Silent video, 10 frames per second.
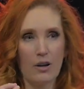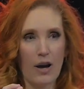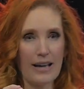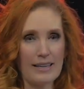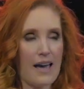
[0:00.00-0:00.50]

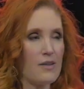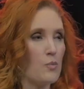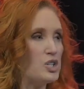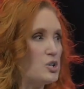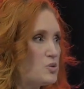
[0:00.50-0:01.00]
Again,
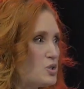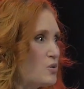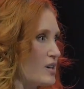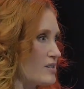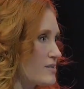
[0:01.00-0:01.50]
when you do
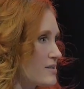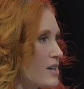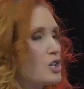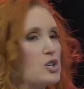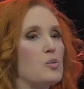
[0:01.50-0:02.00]
this,
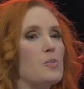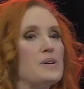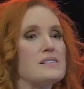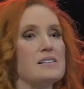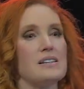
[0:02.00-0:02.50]
you will
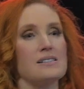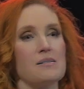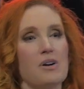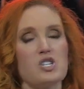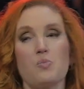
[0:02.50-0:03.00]
be seen as a
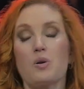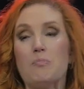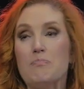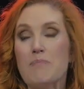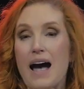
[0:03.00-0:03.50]
much more
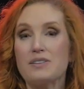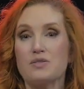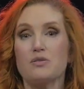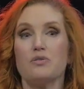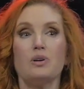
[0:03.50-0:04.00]

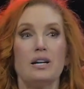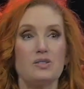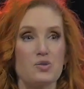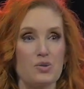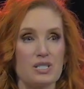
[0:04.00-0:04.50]
masterful and
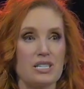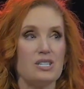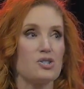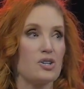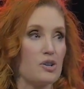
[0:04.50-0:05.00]

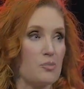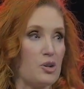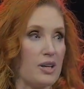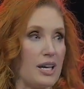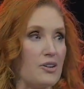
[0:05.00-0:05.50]
strategic
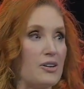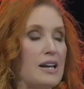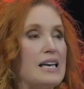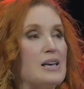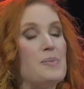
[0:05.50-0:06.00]
communicator.
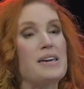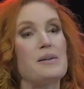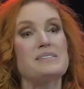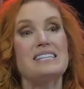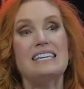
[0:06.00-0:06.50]
It
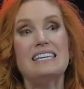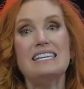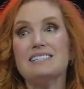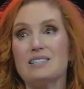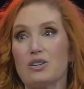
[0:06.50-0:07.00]
becomes
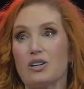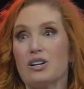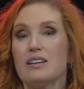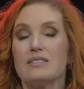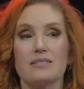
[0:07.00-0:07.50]
easier
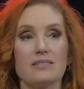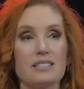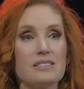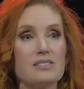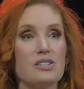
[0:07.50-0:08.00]
to
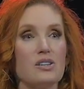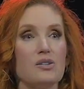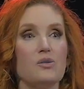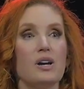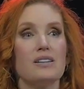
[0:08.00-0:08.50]
listen to
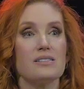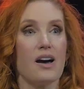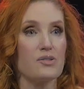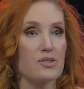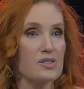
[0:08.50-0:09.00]
you, to
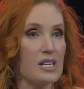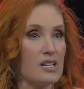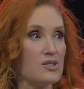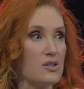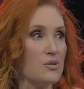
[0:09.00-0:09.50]

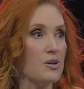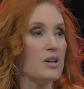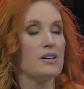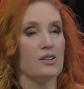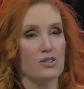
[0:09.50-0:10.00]
understand you,
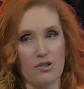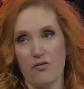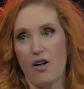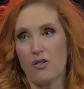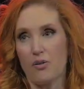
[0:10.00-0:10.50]
to
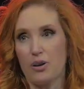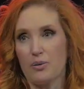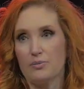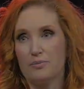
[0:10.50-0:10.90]
follow you.